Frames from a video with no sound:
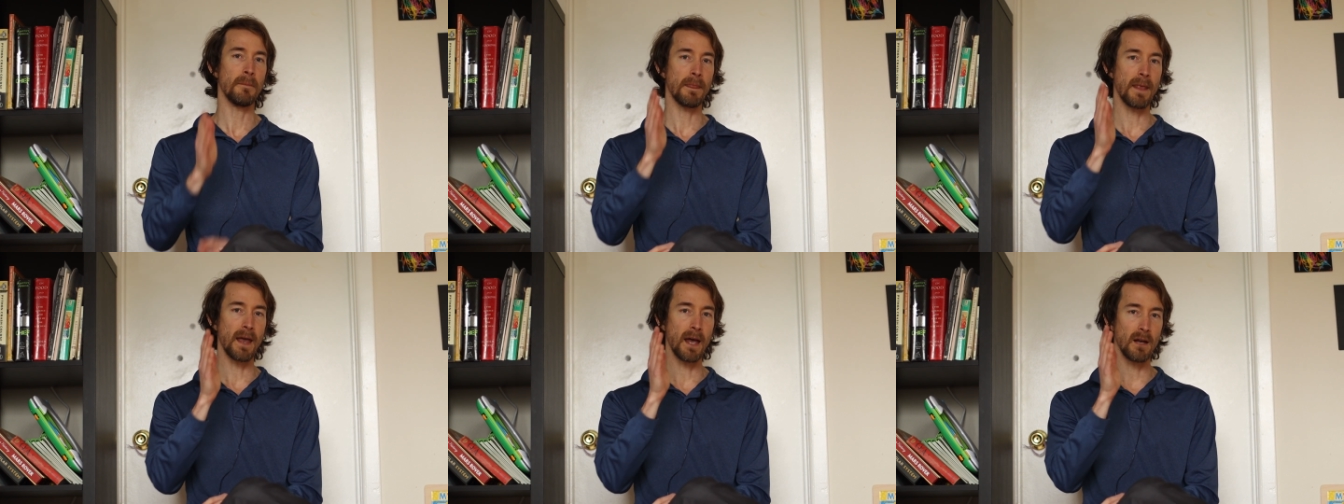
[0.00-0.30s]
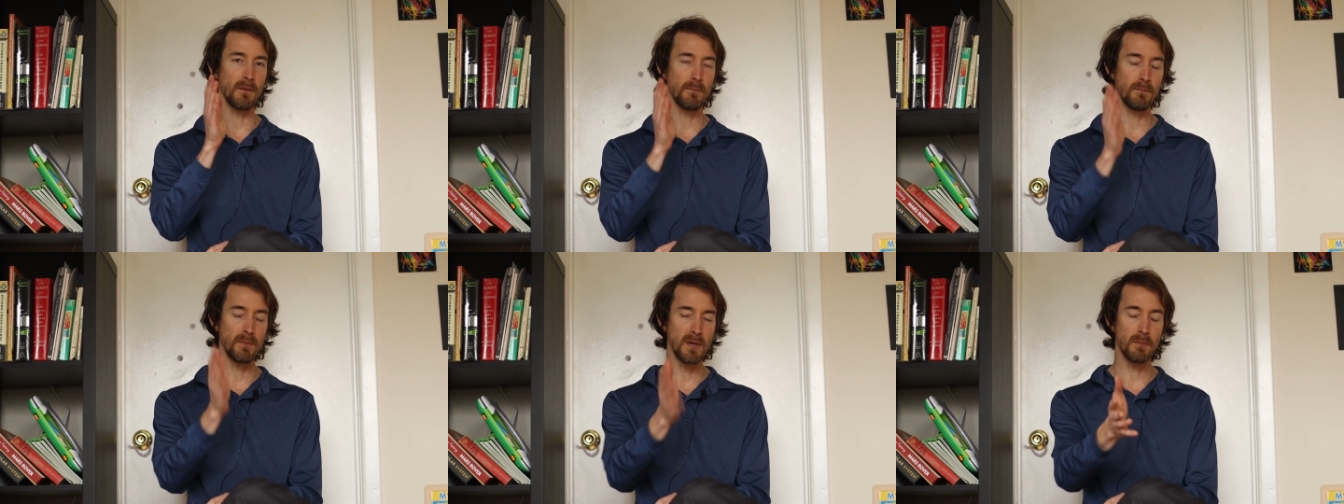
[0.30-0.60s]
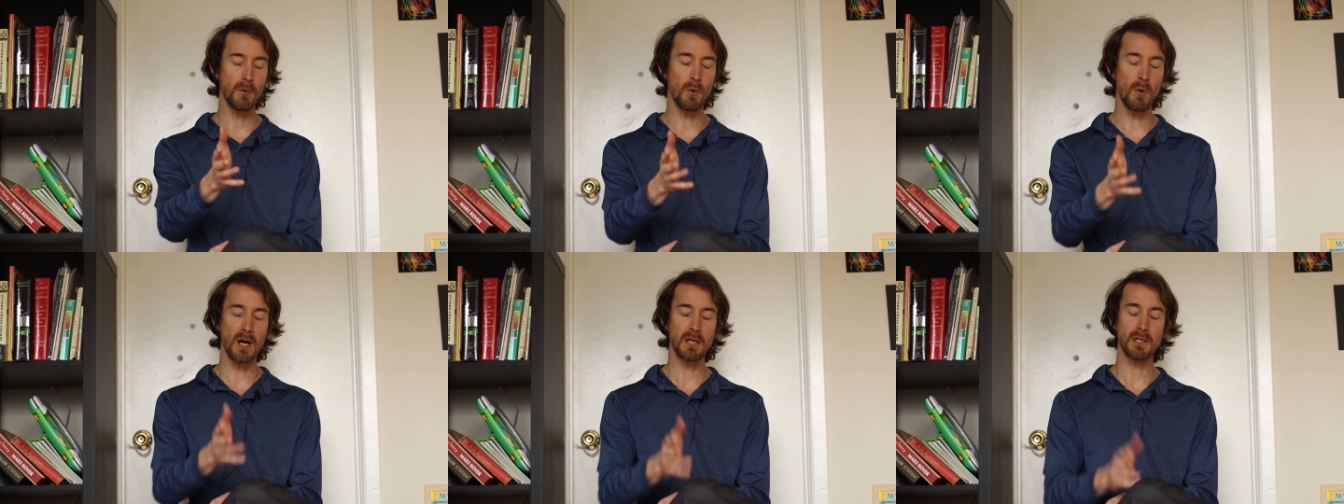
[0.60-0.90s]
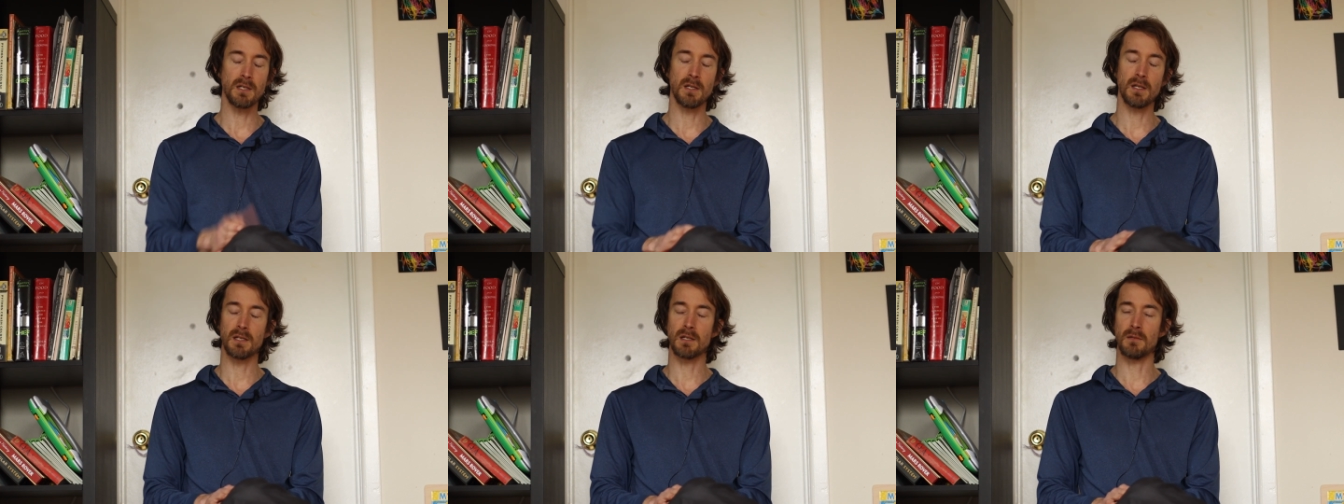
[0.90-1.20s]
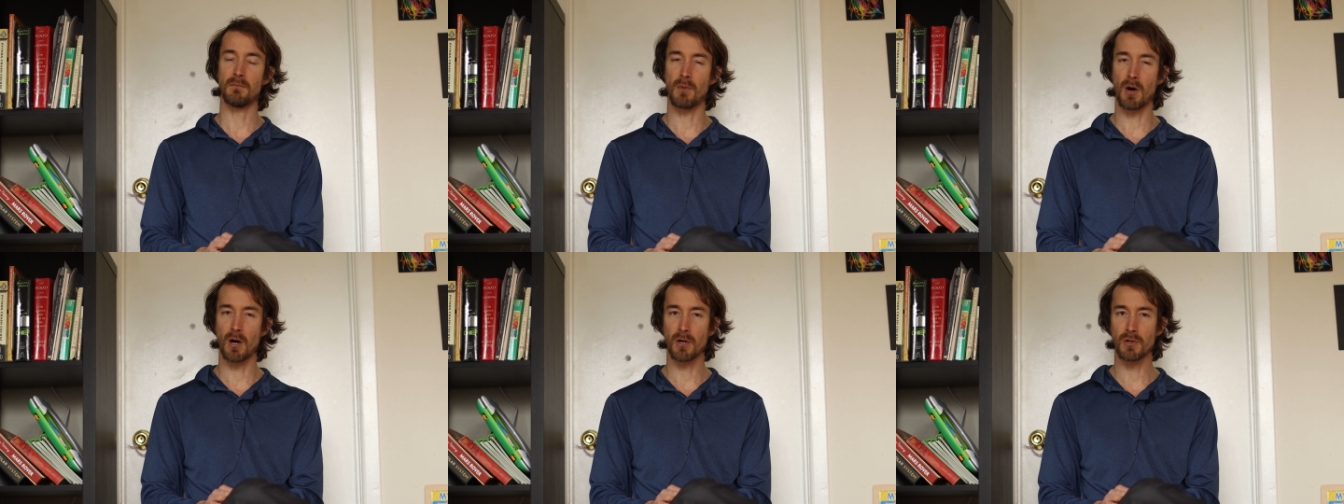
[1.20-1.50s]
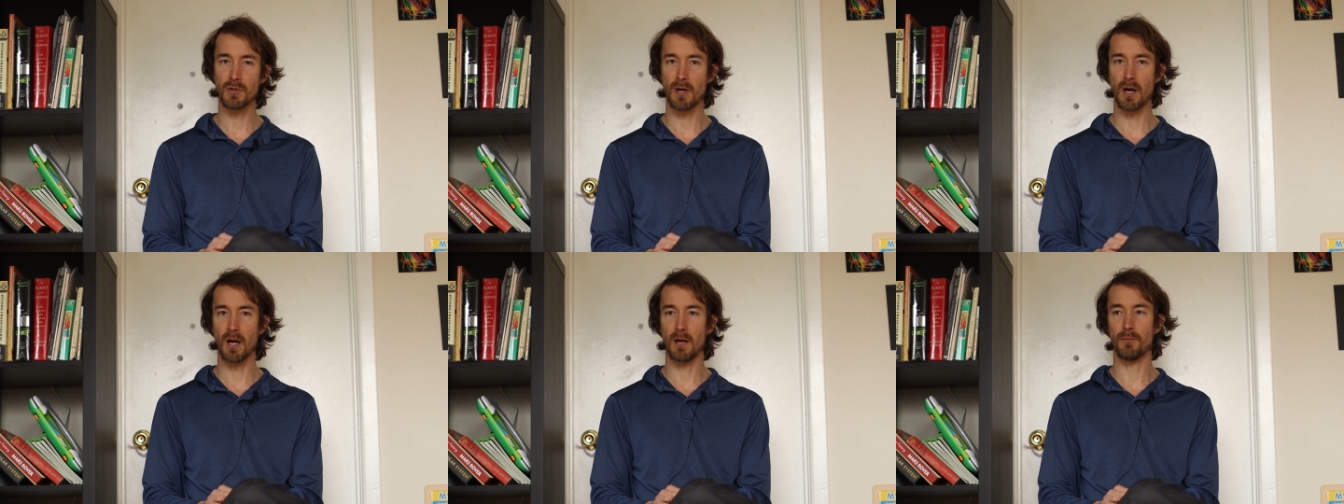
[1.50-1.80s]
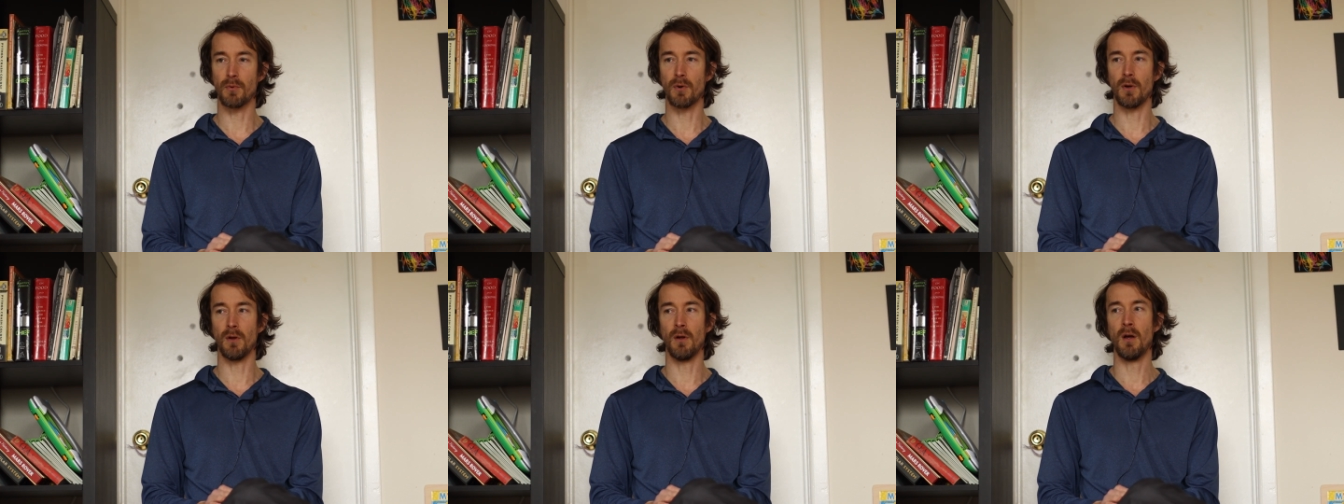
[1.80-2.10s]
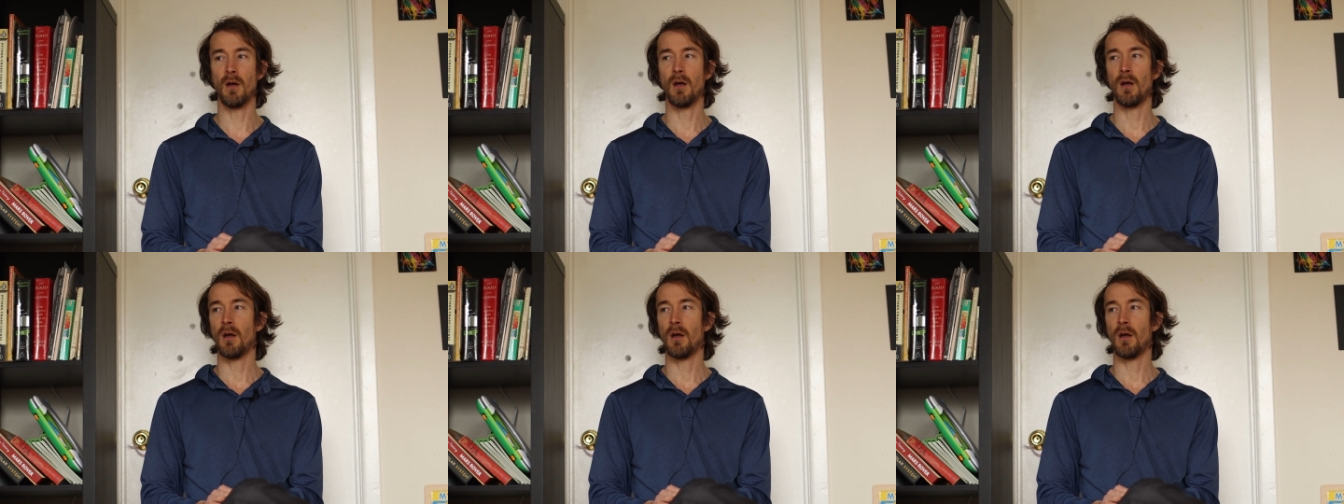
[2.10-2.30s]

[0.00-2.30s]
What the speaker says: And if people watching this in March or April